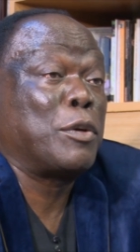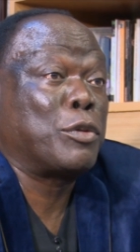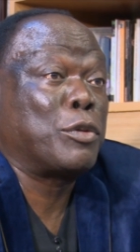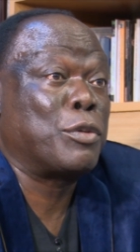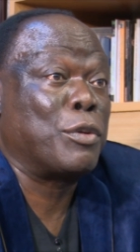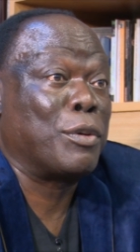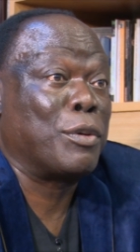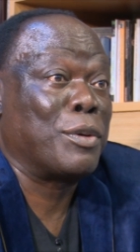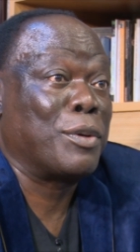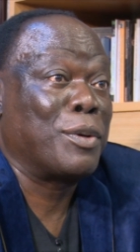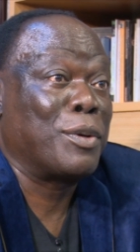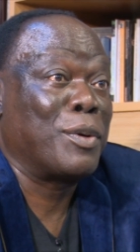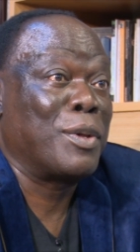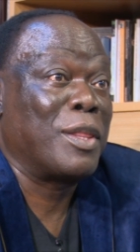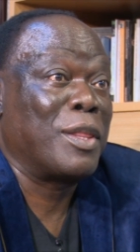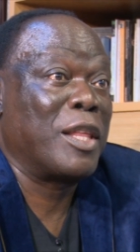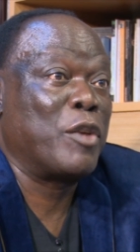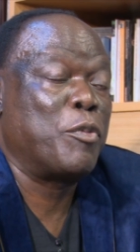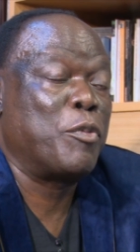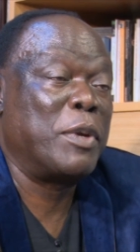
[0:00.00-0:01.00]
our song
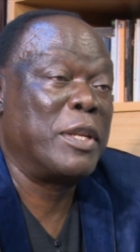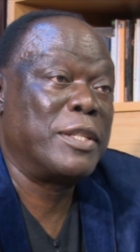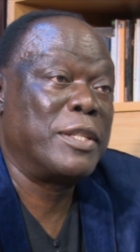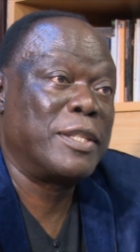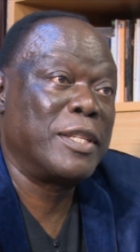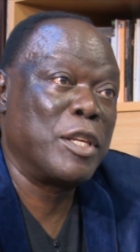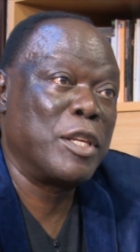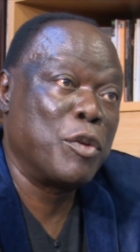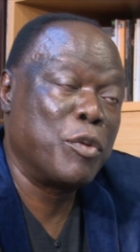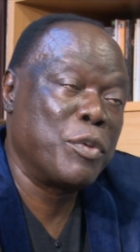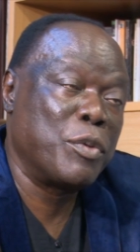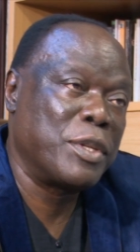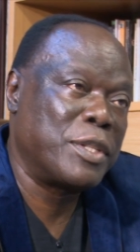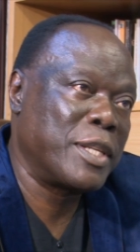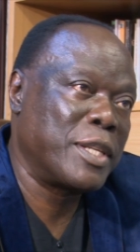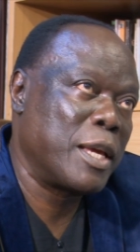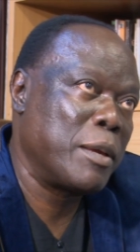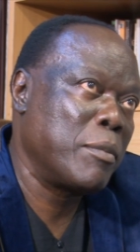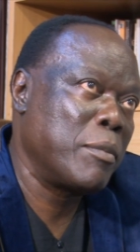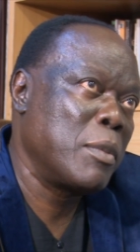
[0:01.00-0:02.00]
that we've been singing all the
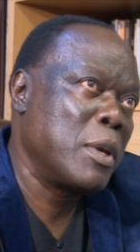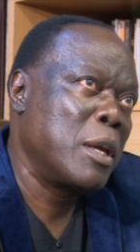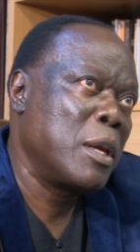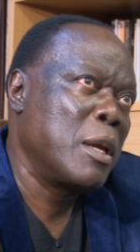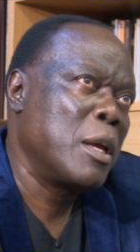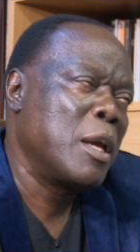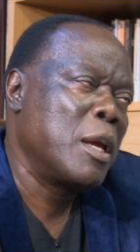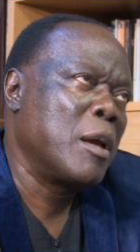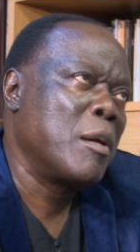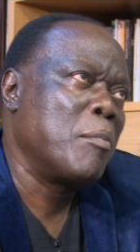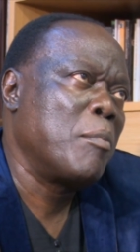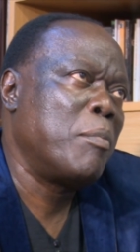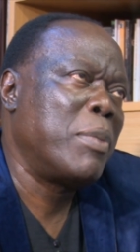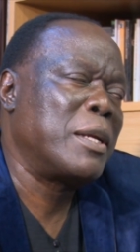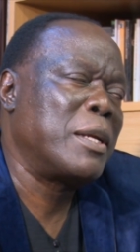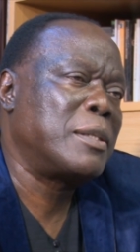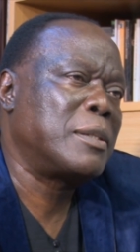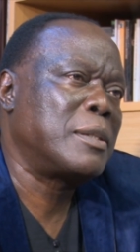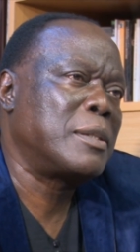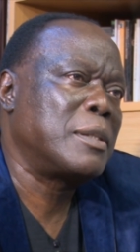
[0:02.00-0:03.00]
time,
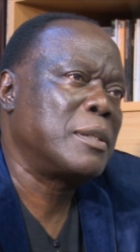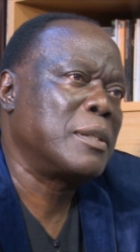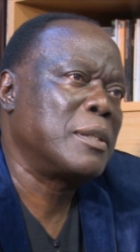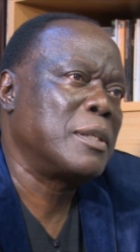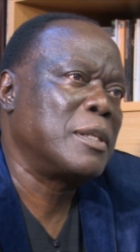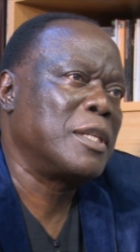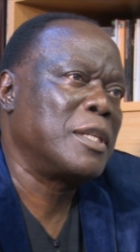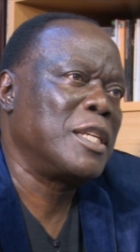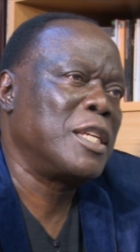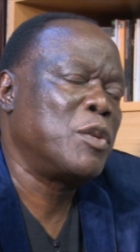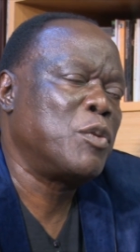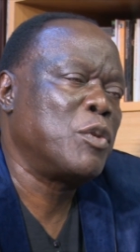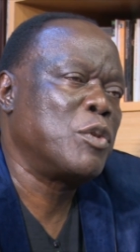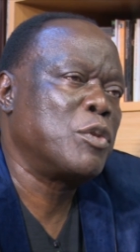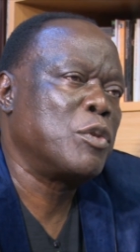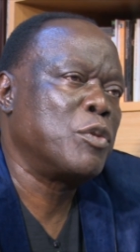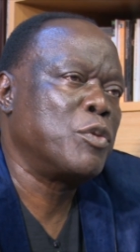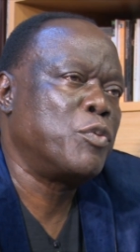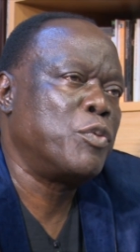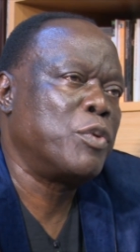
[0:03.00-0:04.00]
but it was
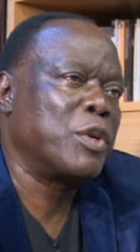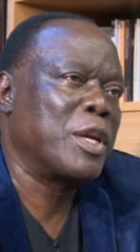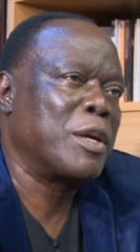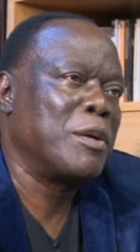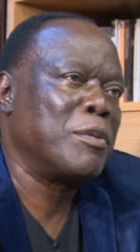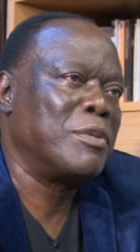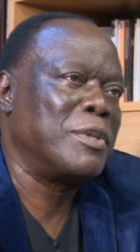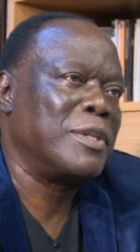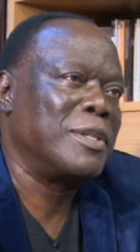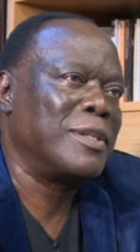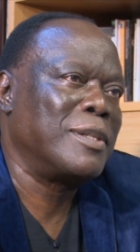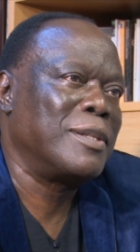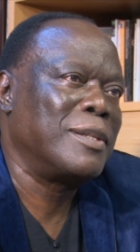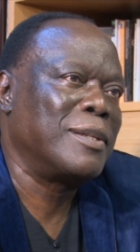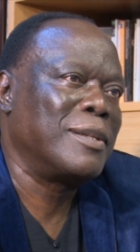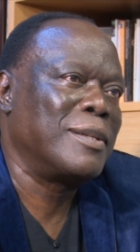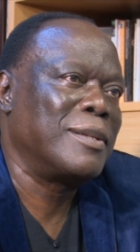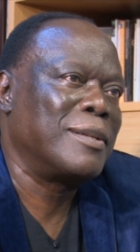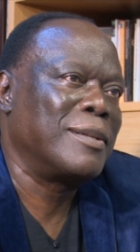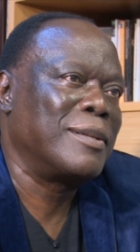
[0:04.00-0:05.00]
not recorded.
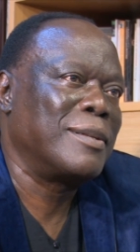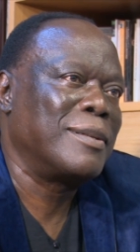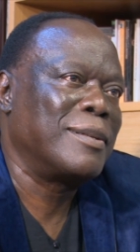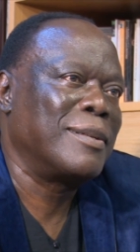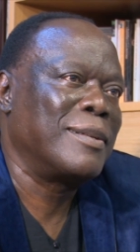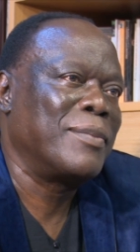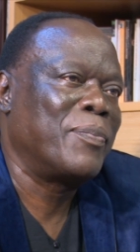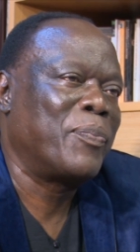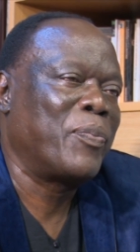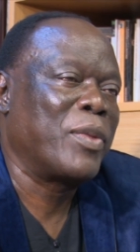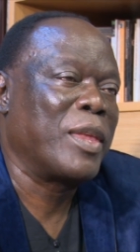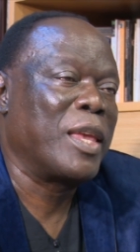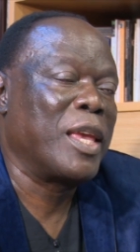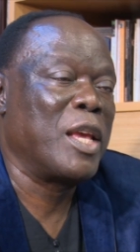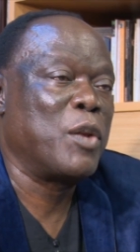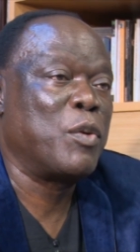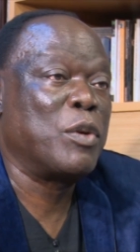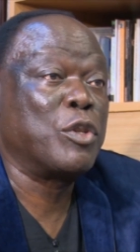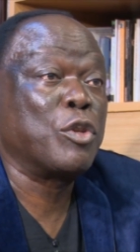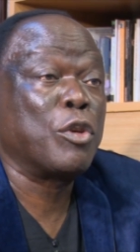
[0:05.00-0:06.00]

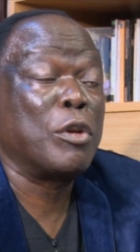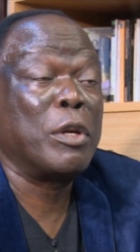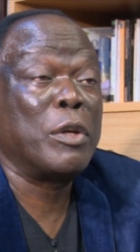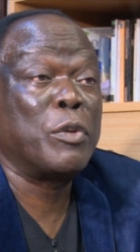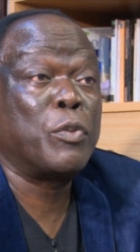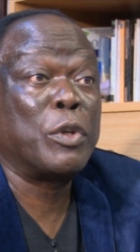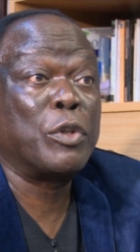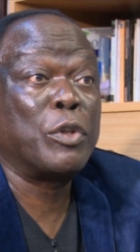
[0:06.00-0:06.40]
It was, it